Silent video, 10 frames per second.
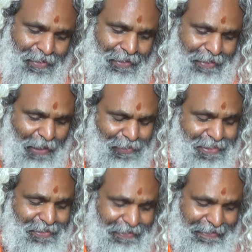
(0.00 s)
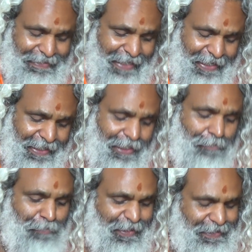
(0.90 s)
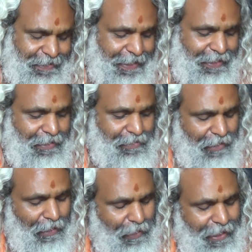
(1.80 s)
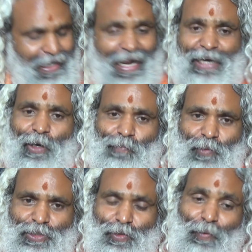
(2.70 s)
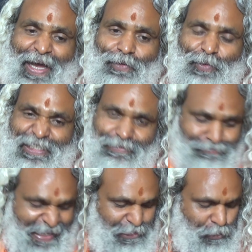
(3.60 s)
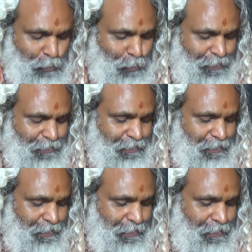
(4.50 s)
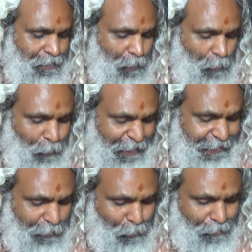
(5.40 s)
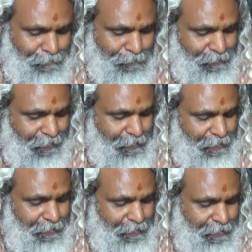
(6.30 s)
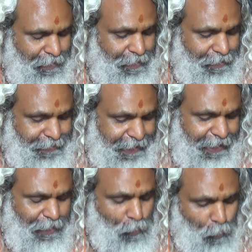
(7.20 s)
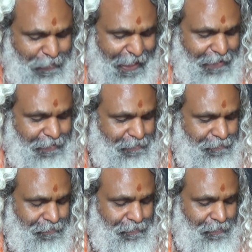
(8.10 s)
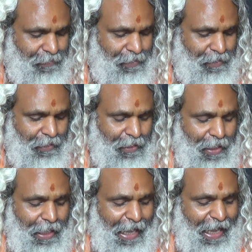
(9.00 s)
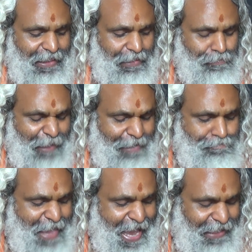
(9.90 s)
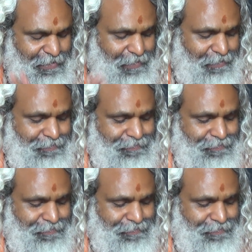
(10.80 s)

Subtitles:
Now it says Dhirehi Panditehi, the learned, and of course the one who is matured. What they do? They do that Atma Abhyasa.